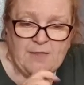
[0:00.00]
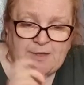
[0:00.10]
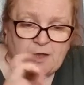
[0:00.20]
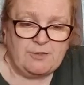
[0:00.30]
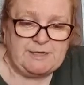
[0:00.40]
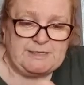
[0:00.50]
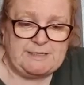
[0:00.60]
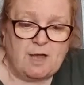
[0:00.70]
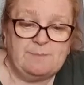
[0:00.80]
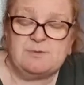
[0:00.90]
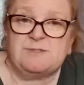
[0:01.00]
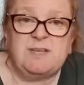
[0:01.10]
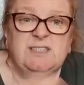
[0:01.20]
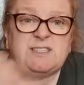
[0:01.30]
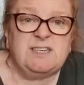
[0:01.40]
The other disciples
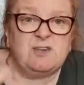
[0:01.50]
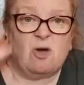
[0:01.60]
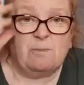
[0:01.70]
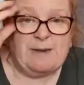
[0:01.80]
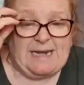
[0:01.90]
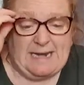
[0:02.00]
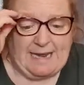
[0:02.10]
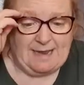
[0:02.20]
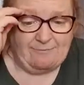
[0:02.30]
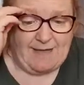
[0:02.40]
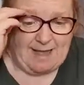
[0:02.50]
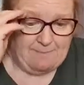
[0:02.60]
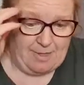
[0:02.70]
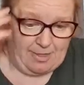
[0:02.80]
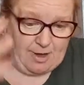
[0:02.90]
did not believe
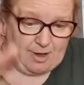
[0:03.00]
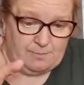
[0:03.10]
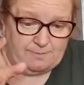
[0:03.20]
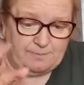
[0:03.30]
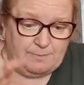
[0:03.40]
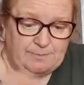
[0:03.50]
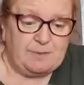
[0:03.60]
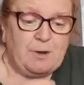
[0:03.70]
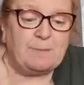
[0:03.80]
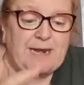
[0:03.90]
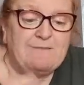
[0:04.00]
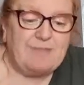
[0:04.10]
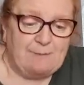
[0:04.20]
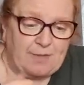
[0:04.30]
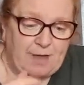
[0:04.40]
him, though, did not believe
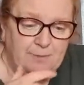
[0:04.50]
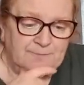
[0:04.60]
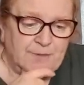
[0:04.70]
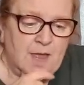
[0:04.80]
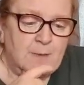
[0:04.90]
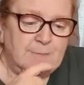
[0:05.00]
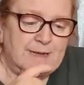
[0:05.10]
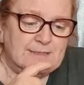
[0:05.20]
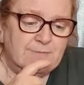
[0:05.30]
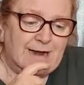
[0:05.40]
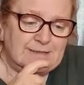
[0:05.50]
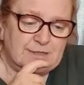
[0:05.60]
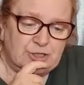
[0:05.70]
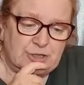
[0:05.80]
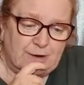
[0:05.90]
them, though. Peter ran to,
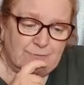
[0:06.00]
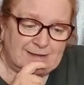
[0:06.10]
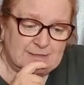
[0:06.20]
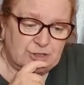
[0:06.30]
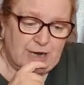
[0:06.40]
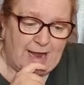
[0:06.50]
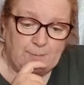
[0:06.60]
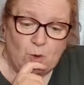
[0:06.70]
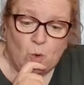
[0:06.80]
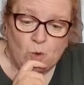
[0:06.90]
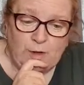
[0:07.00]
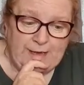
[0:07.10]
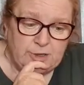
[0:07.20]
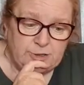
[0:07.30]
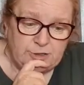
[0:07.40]
che- ran to check, but all
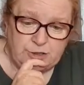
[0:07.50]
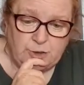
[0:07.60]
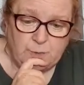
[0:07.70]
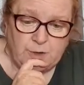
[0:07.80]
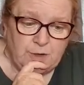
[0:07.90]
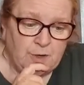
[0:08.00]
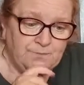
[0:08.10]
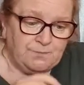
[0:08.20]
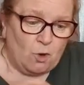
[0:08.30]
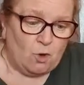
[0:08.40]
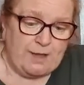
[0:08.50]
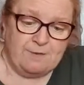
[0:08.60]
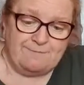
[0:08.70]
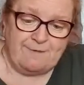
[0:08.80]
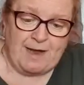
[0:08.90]
he could do all he
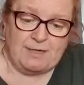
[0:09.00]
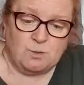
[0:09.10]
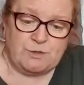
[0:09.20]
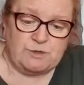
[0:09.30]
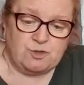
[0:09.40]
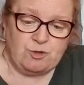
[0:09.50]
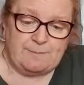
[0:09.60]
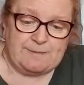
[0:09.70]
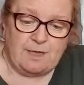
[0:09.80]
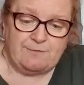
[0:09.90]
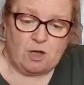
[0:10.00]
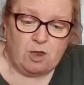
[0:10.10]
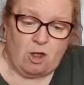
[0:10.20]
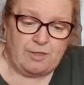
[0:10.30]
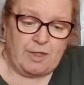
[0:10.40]
could find were the strips of
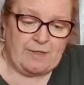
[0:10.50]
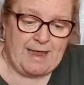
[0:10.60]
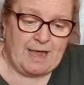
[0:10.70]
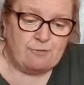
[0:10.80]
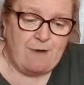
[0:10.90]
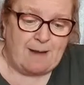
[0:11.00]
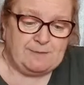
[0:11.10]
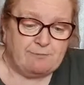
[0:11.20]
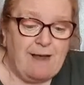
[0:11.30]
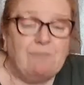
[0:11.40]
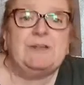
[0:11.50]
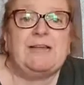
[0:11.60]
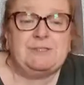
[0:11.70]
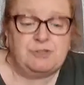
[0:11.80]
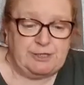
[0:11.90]
cloth that they had wrapped around the
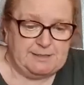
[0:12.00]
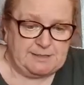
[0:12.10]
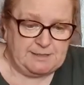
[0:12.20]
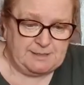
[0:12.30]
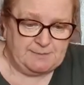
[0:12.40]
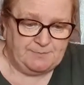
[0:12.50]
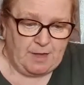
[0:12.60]
dead Jesus.